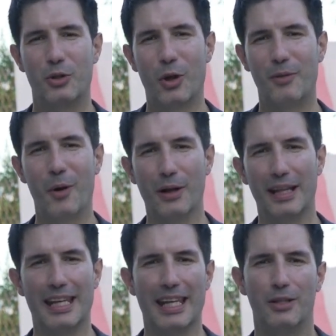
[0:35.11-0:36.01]
To
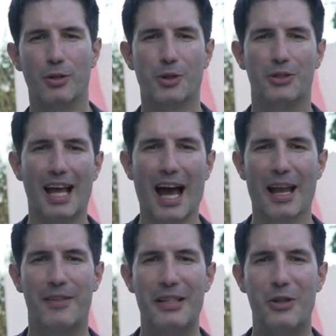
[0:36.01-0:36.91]
avoid any issues,
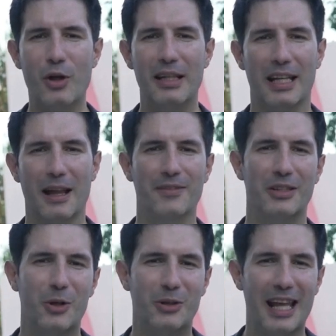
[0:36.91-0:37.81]
I've included the
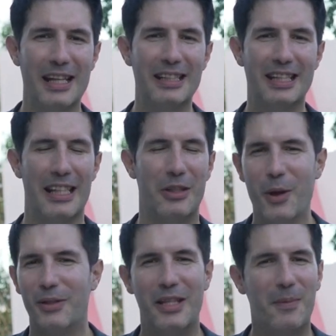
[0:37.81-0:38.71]
official link in the
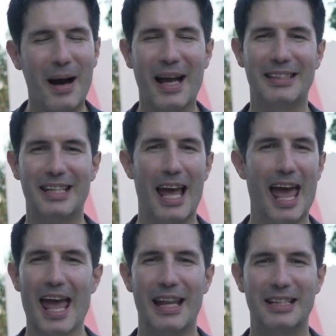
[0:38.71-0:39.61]
description box
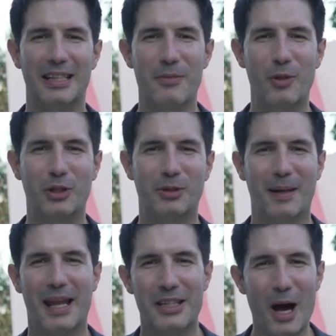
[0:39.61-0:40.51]
and in the first
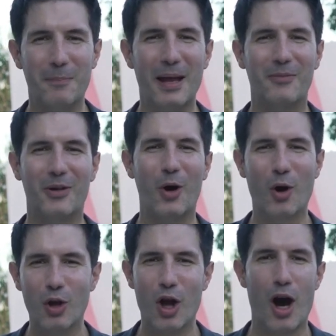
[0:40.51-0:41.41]
pinned comment
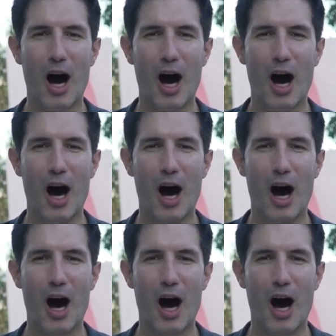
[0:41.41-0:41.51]
below.